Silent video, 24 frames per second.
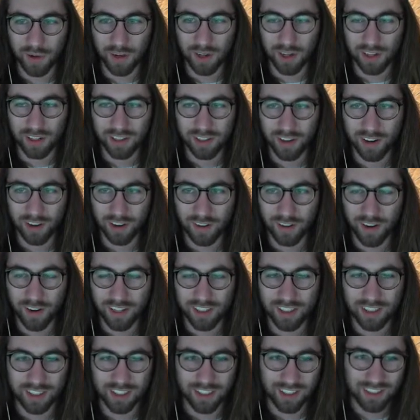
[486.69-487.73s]
are right
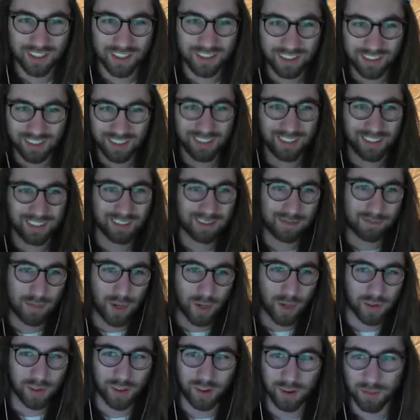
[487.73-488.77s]
to just
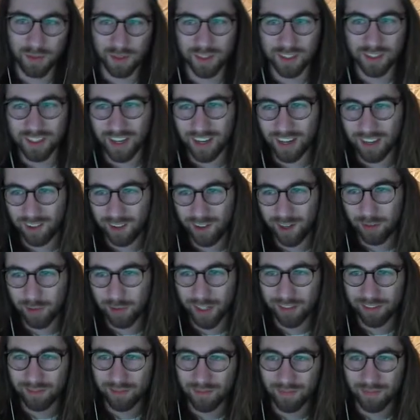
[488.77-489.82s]
poke them in the side a little bit.